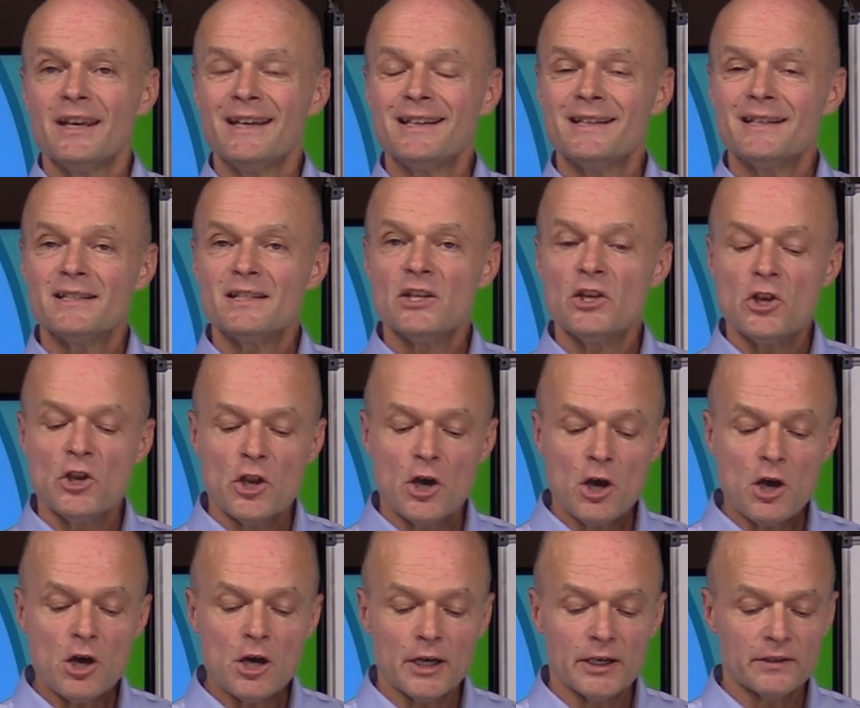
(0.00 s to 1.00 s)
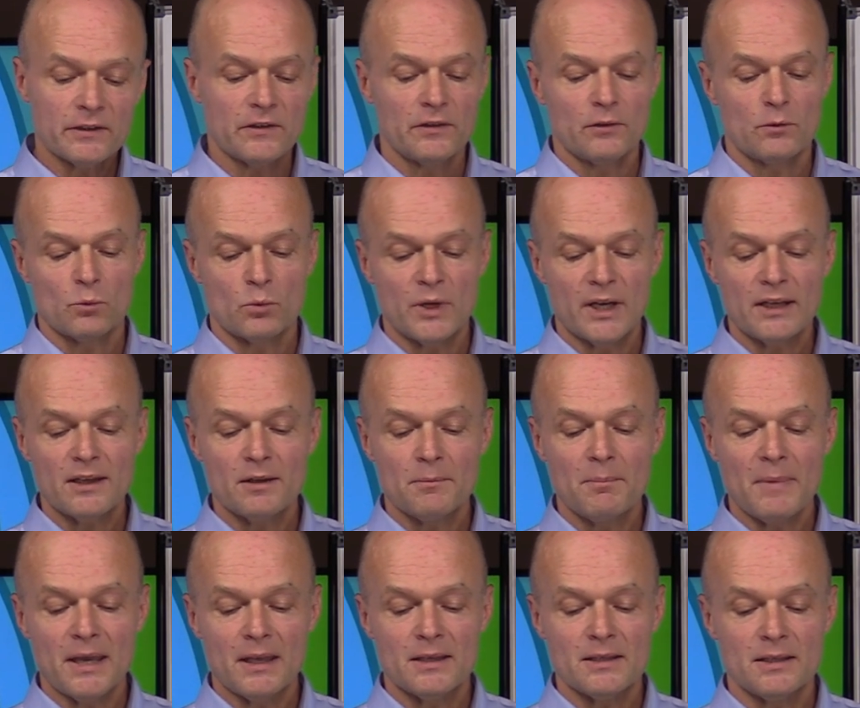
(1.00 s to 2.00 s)
it is not
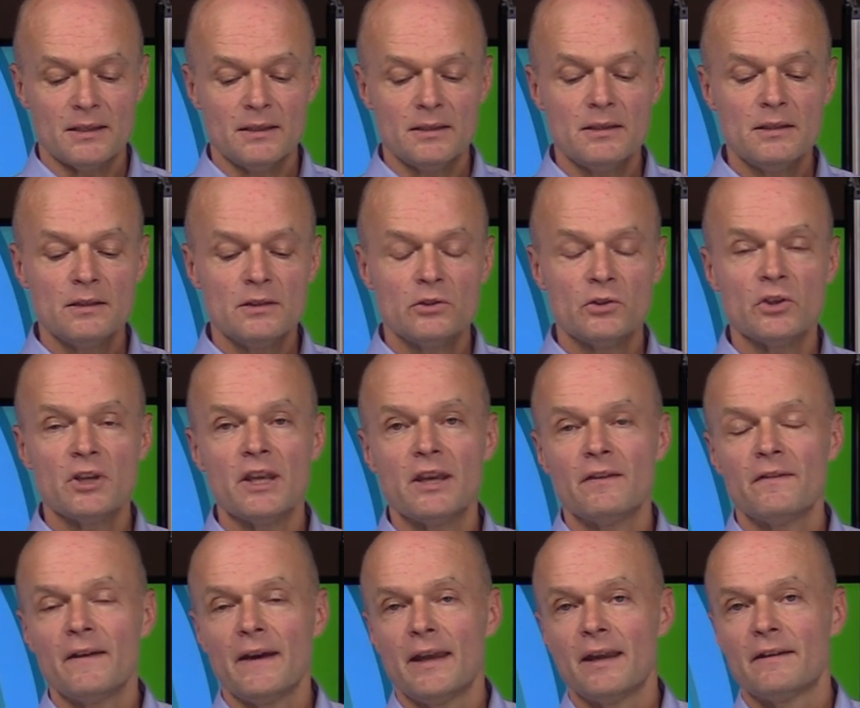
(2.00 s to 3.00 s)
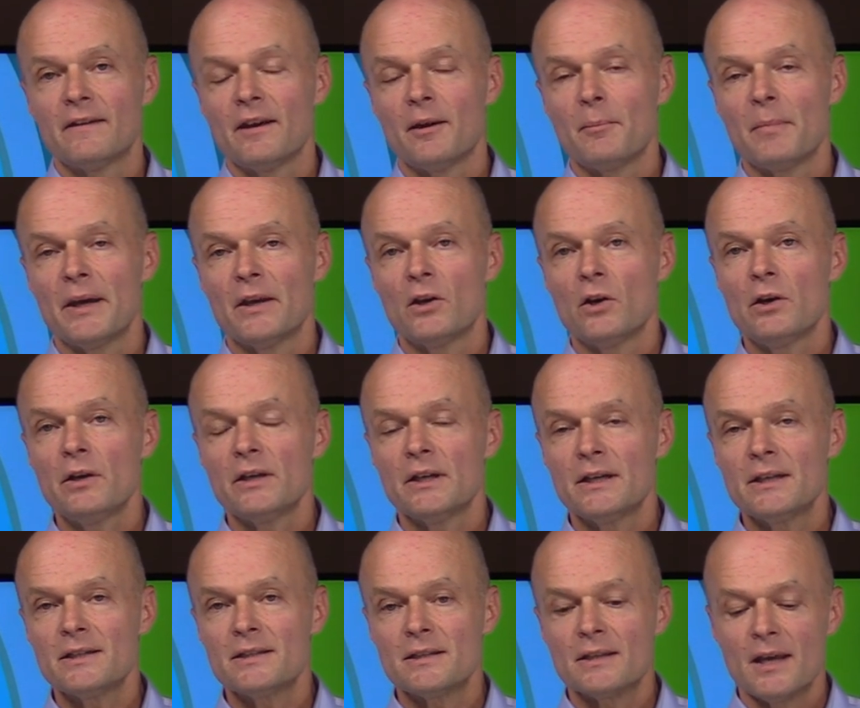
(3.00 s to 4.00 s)
recommended to give
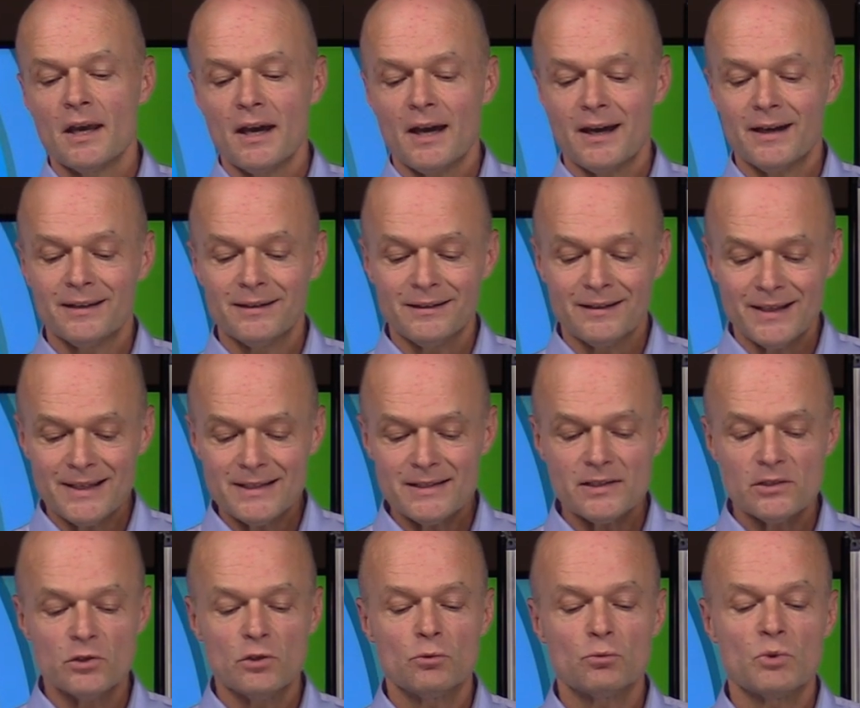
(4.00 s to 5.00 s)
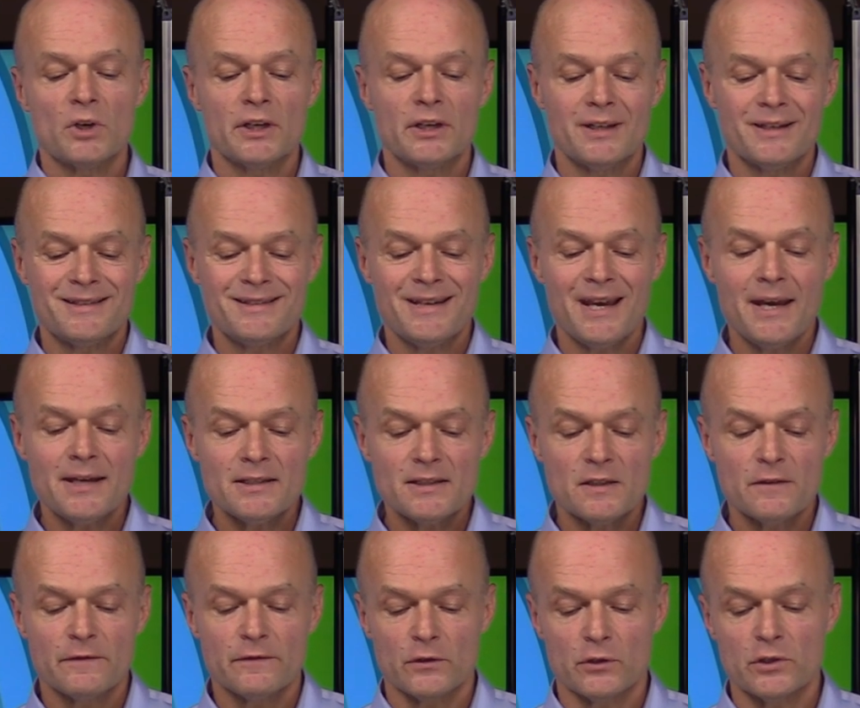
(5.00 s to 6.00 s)
antibiotics unless you run a
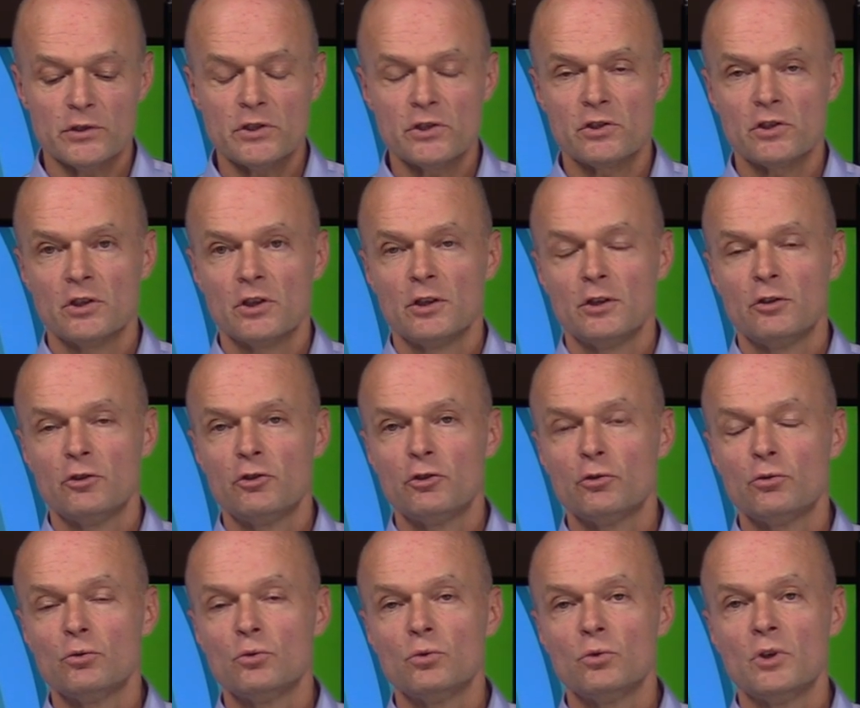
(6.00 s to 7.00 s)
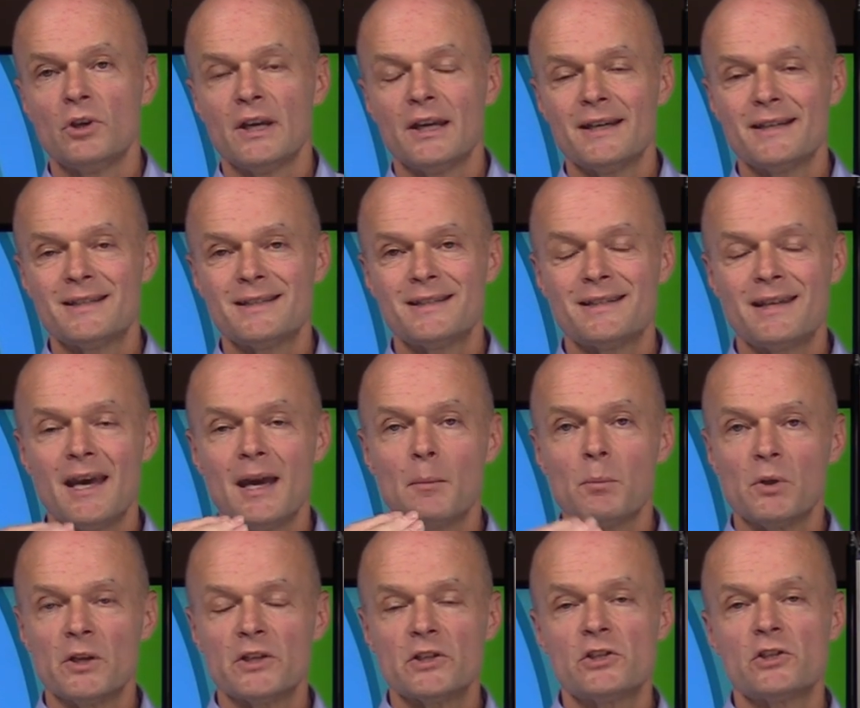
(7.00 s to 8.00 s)
test first to
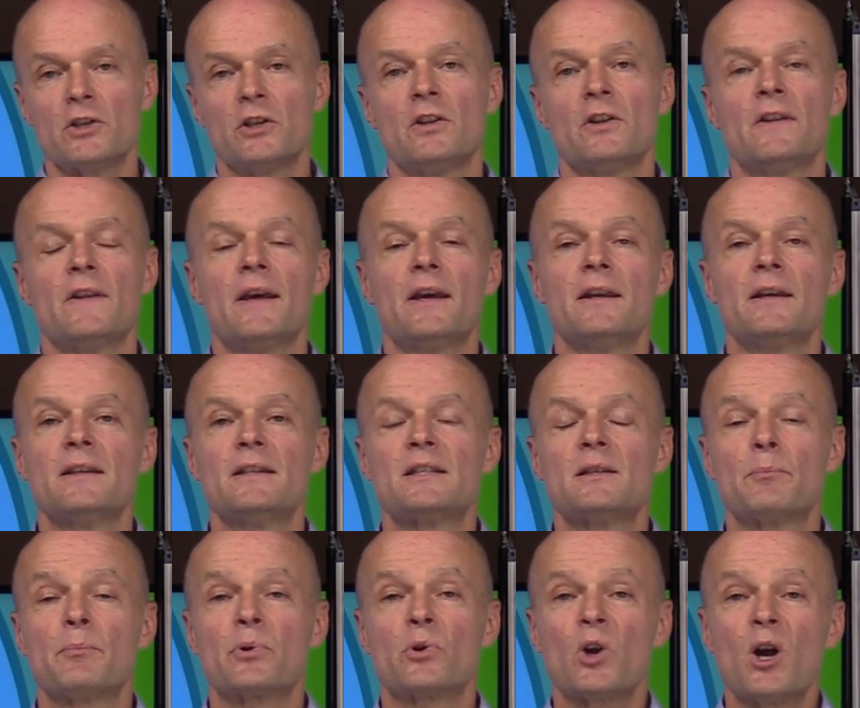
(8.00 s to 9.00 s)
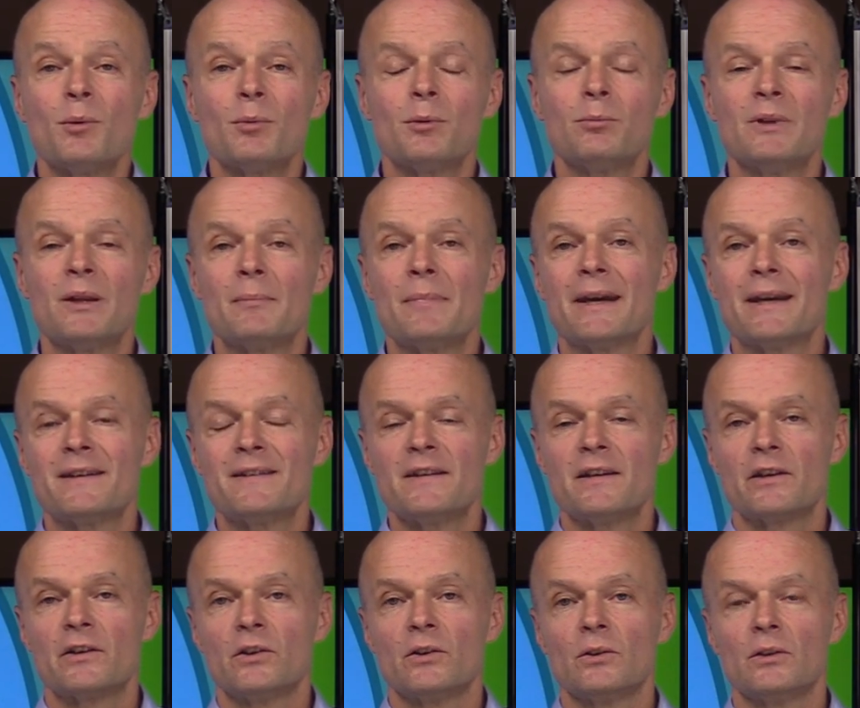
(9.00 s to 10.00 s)
establish that it's probably
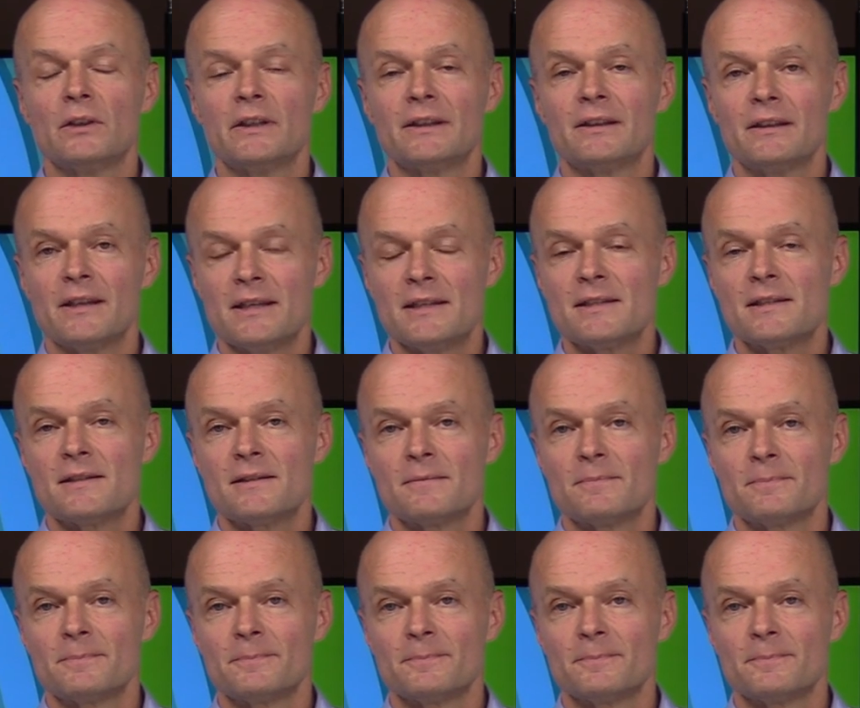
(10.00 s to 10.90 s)
bacterial at least.